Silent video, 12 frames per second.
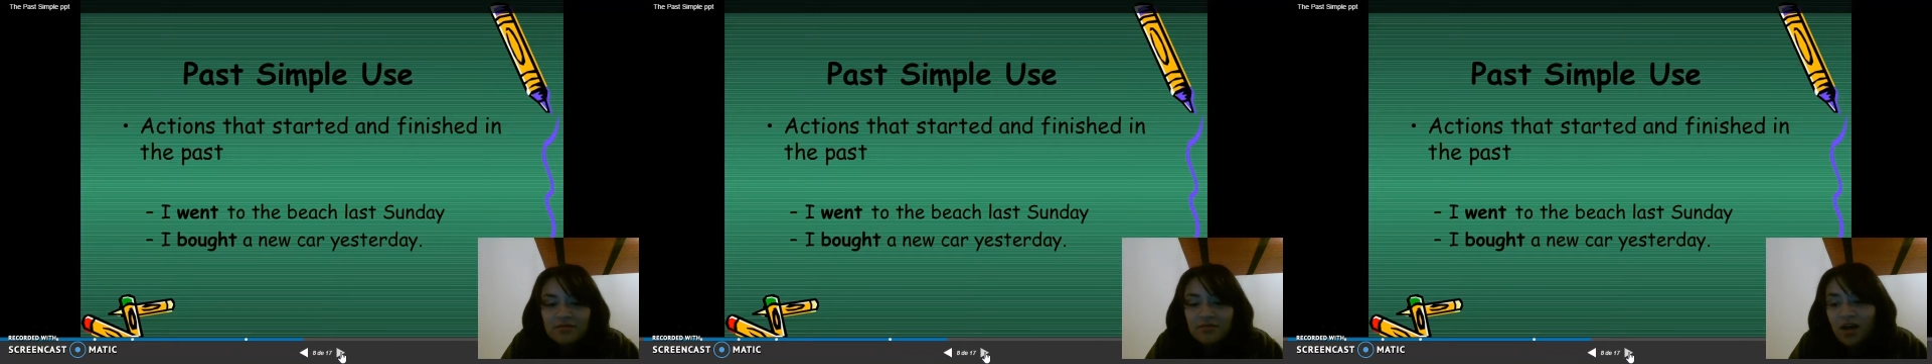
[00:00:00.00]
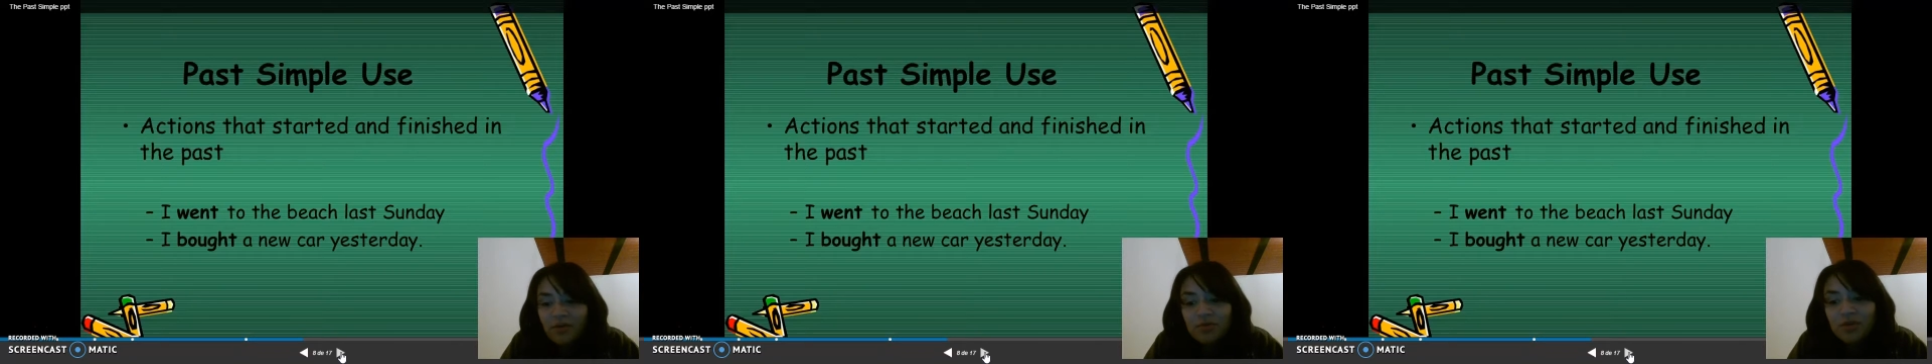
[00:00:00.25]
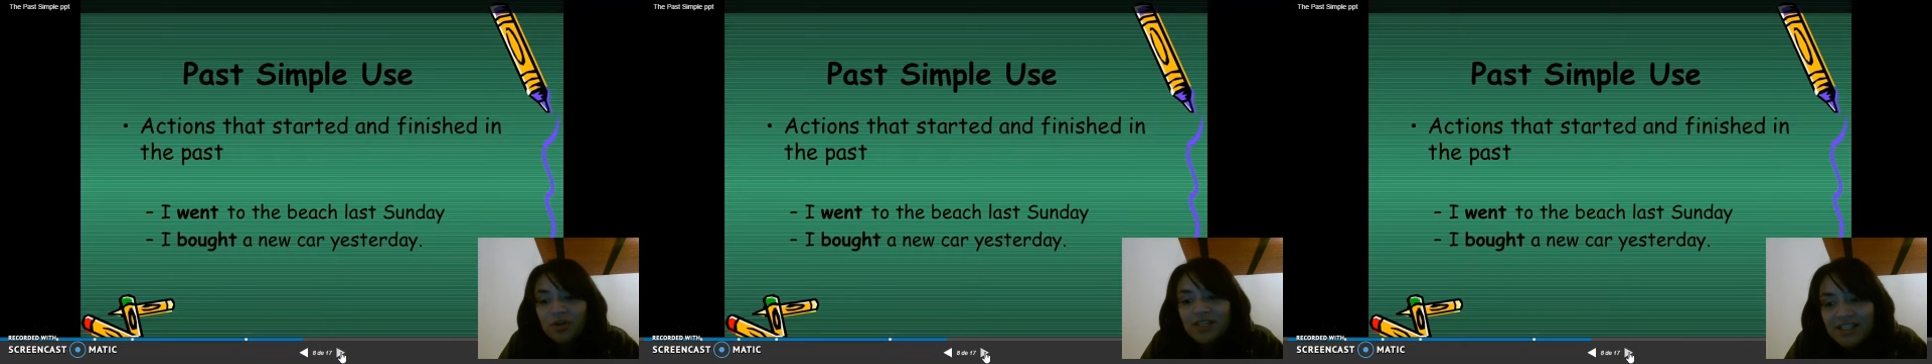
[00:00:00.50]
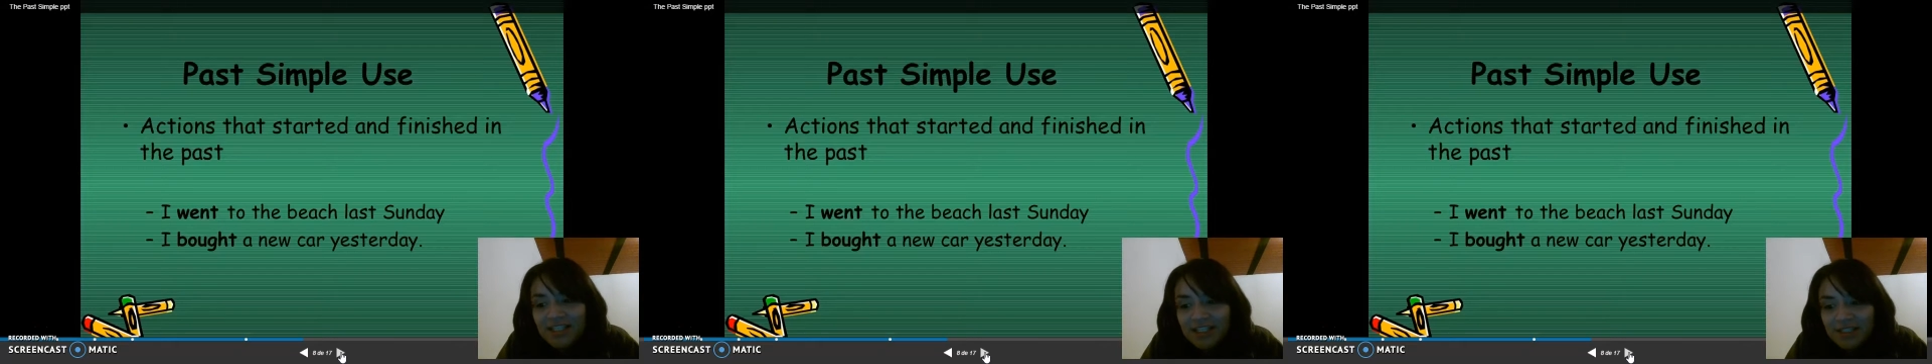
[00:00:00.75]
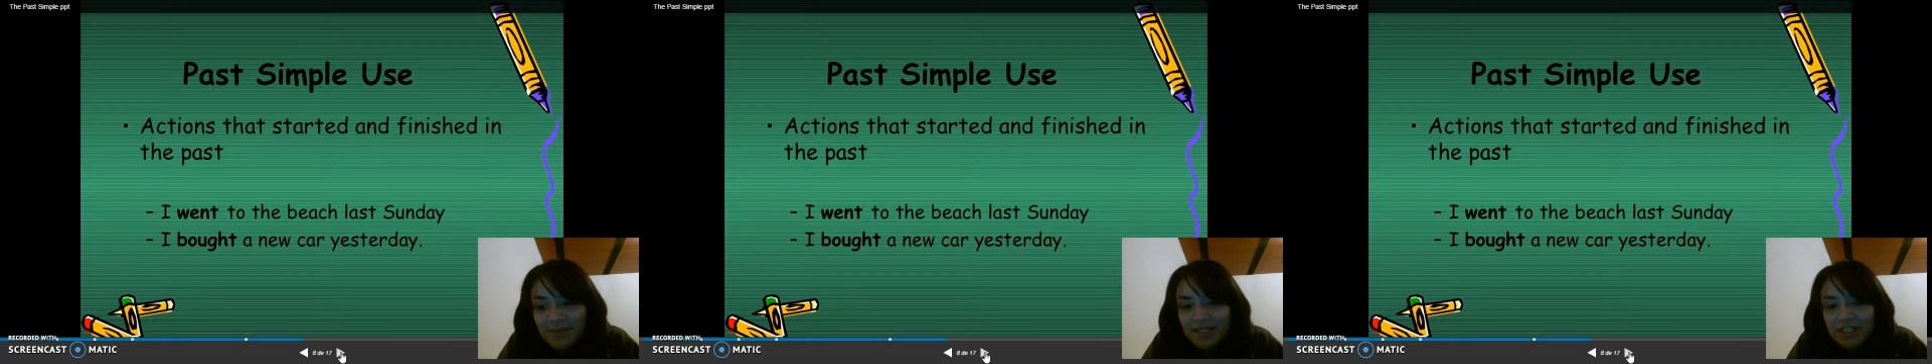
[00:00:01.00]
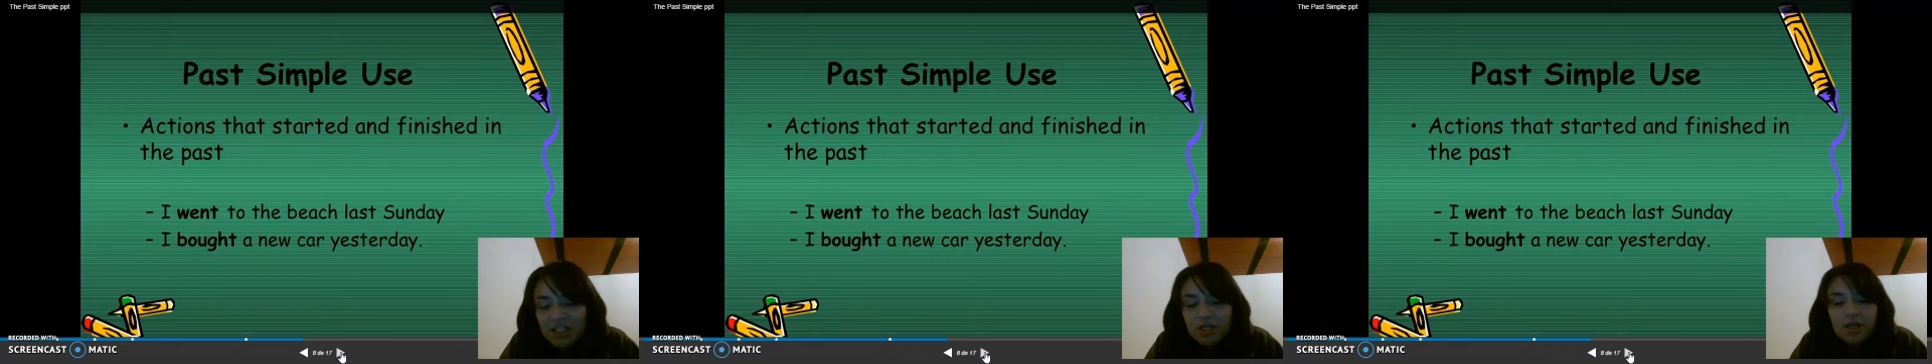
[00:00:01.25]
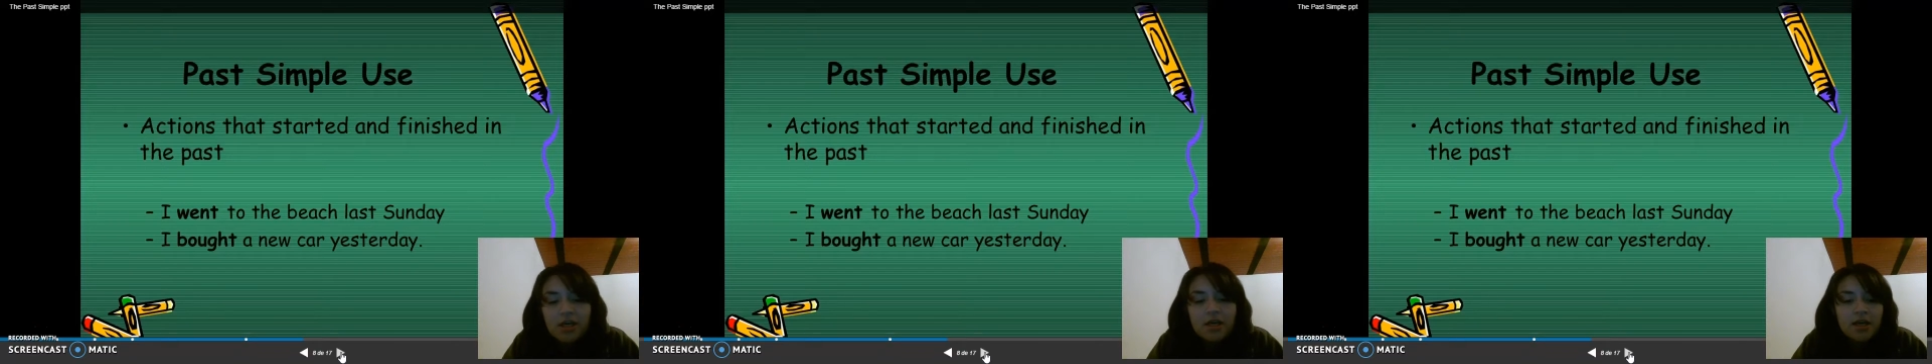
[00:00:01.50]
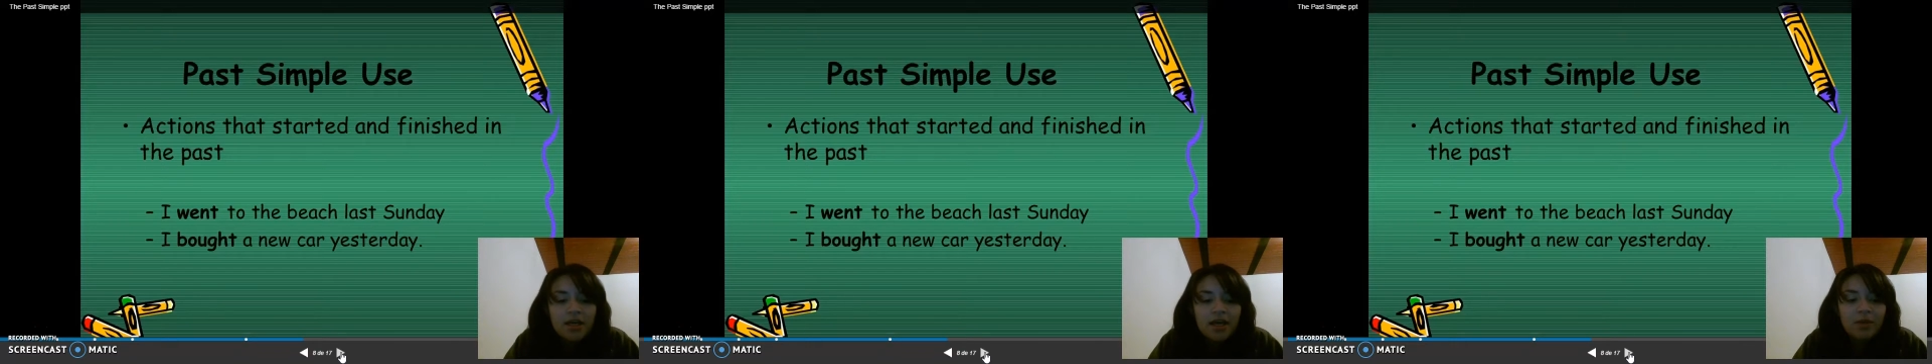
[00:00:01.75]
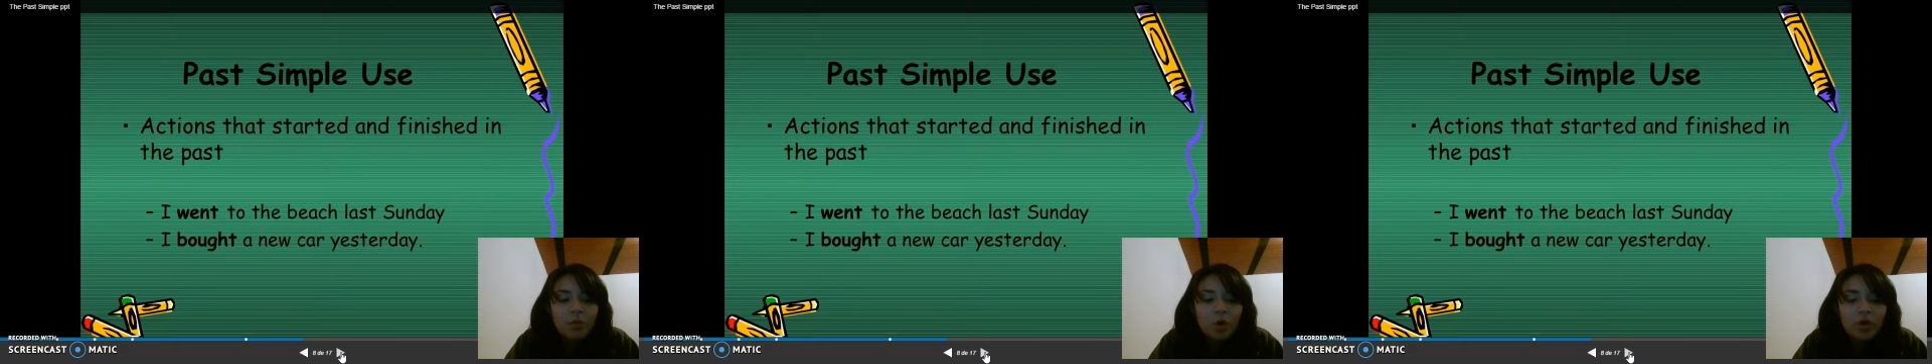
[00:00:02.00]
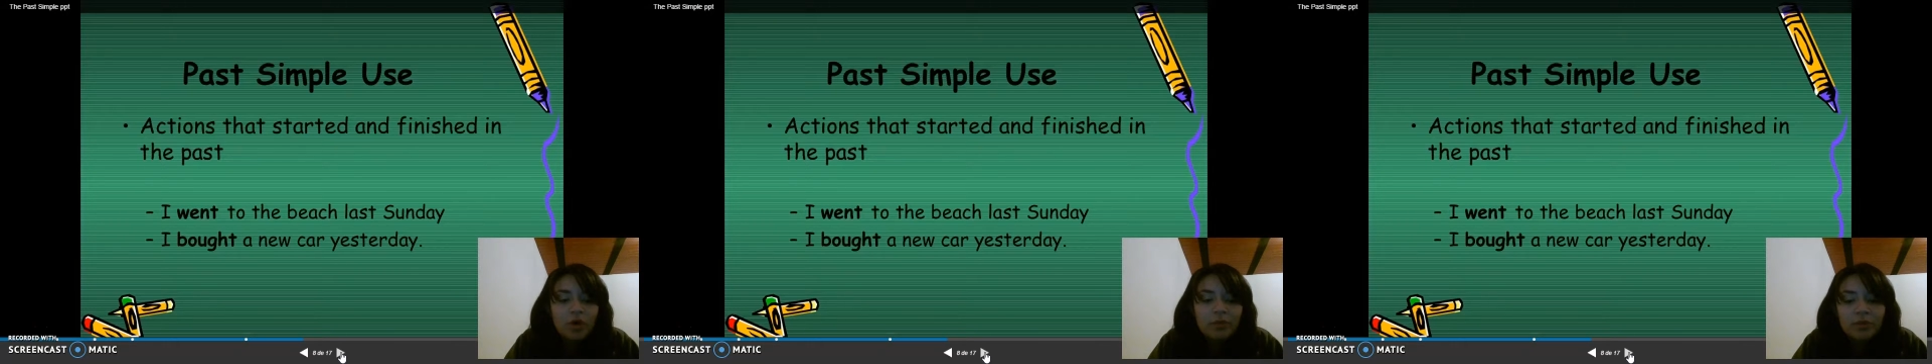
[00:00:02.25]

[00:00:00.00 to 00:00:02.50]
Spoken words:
so I'm not still on the beach anymore.